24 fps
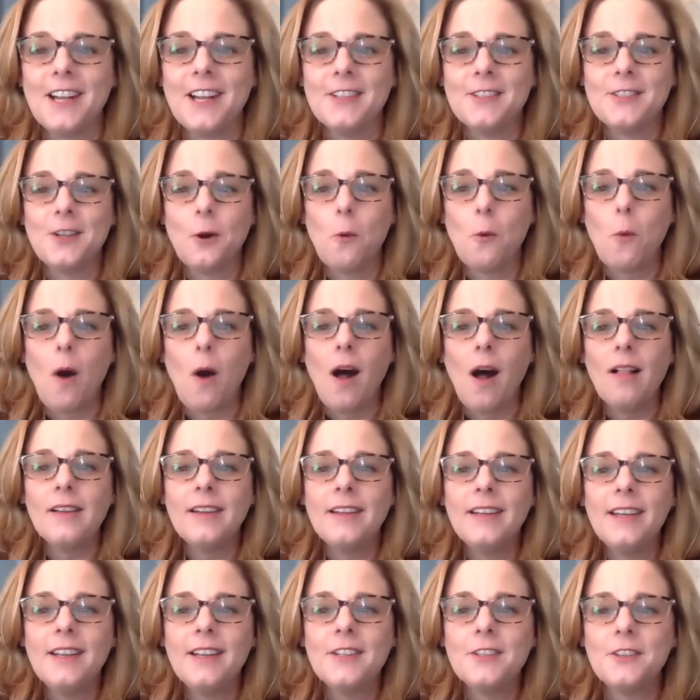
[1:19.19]
And so
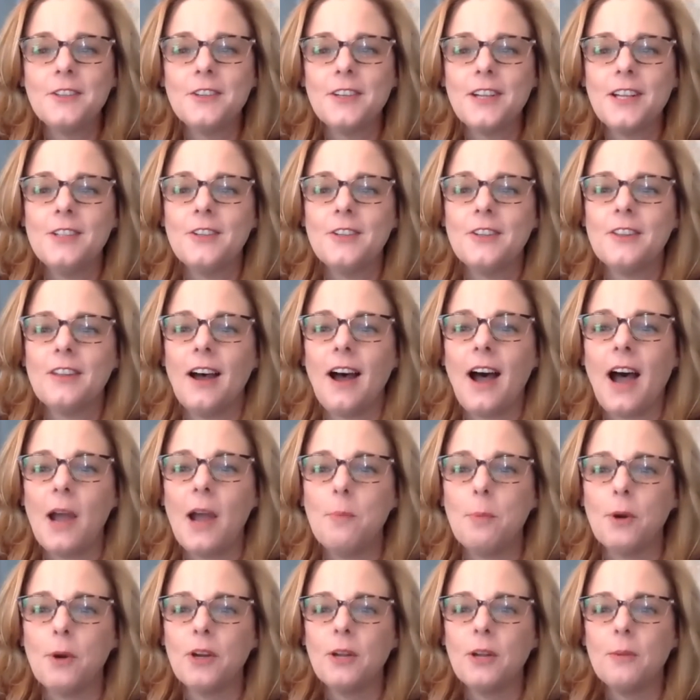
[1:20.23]
Wally entered into the
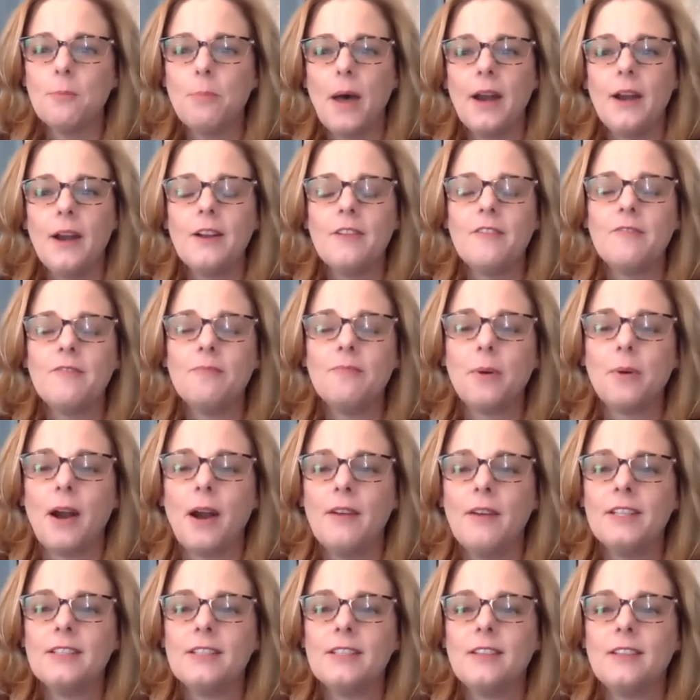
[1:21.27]
hyper-competitive
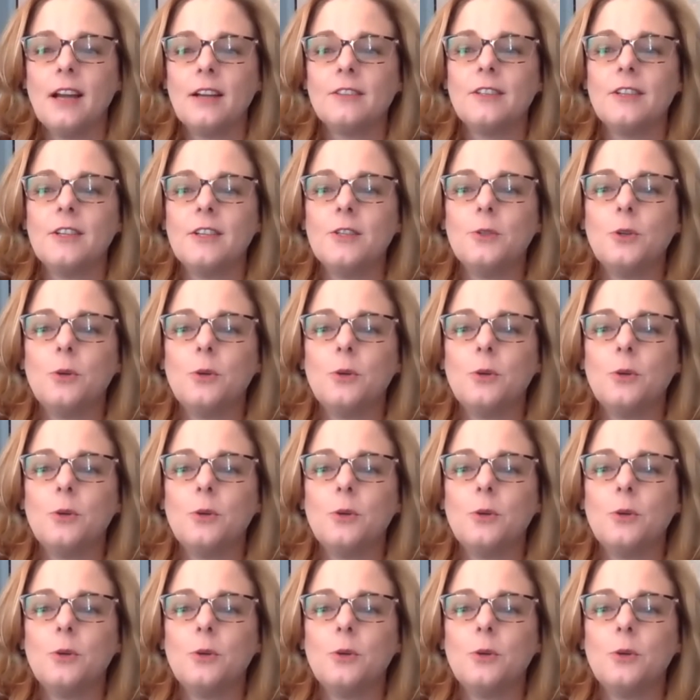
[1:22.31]
private sector